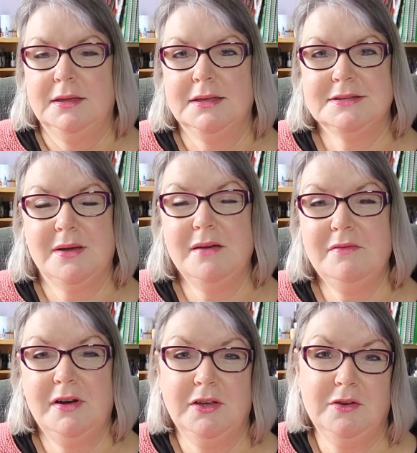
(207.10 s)
So I have a
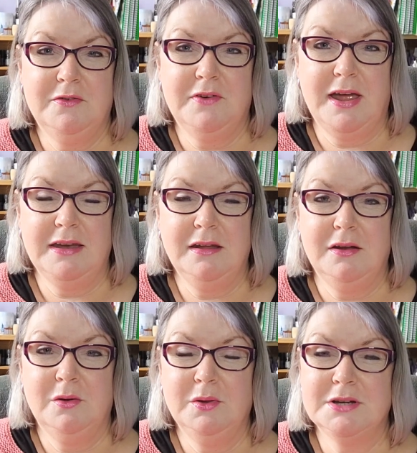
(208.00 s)
very good friend,
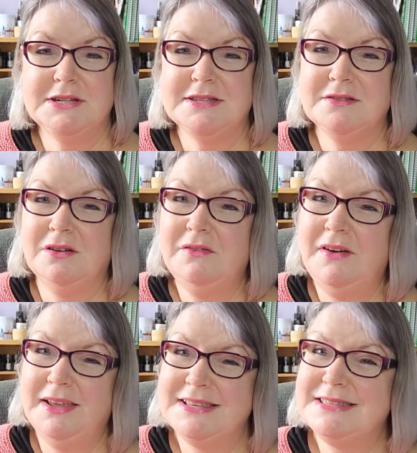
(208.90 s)
and although she's not a
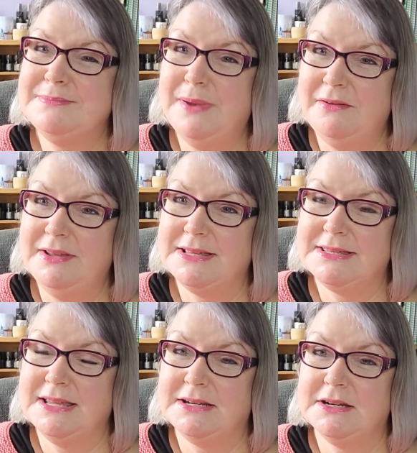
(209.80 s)
very
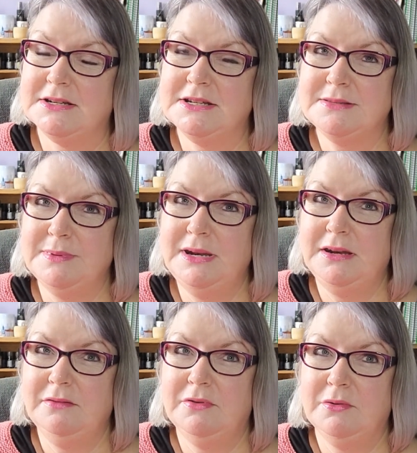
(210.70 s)
experienced knitter, she's been
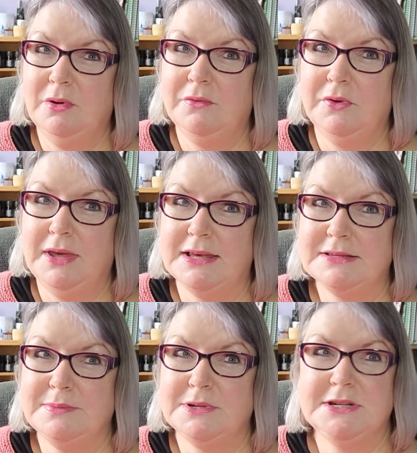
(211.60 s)
knitting for quite a few
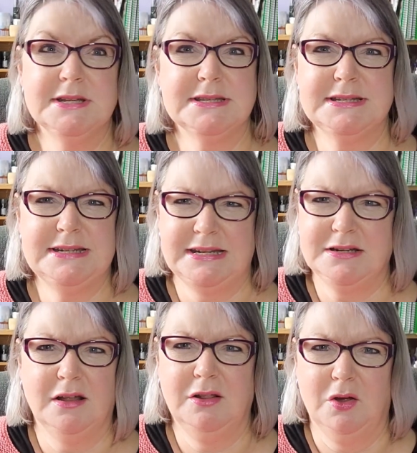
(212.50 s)
years, but she doesn't knit
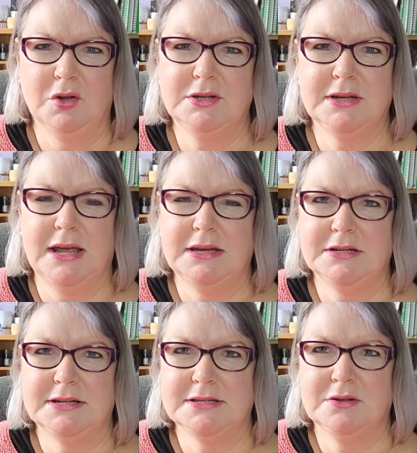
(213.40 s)
a lot, and
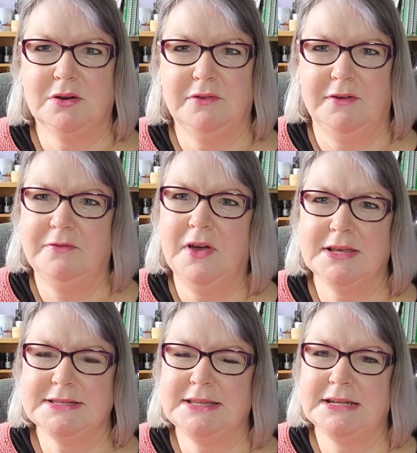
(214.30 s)
she's not a very
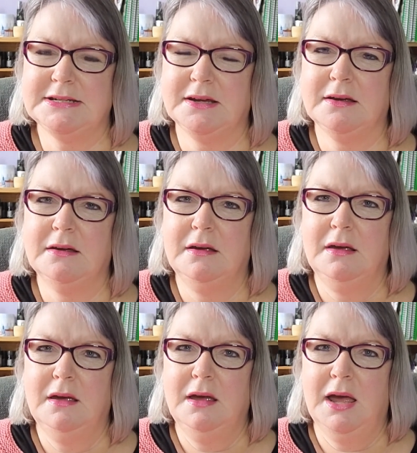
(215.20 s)
fast knitter,
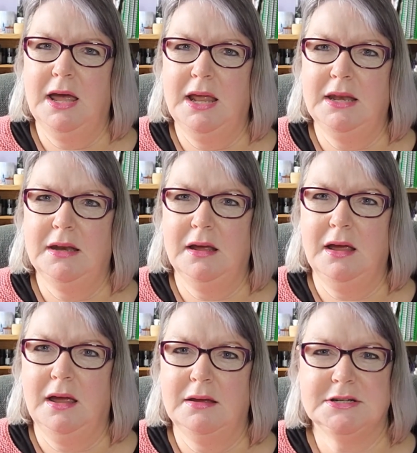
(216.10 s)
and
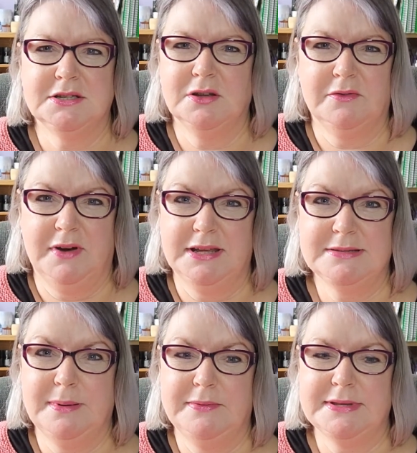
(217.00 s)
uh, she's not a very
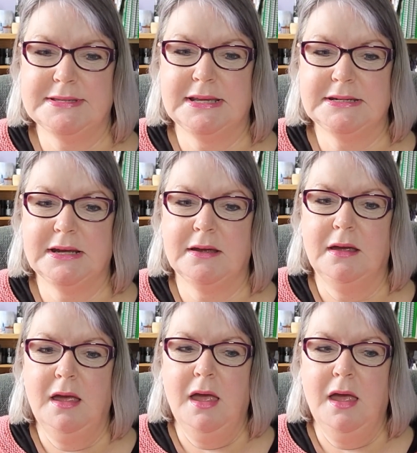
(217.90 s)
experienced knitter.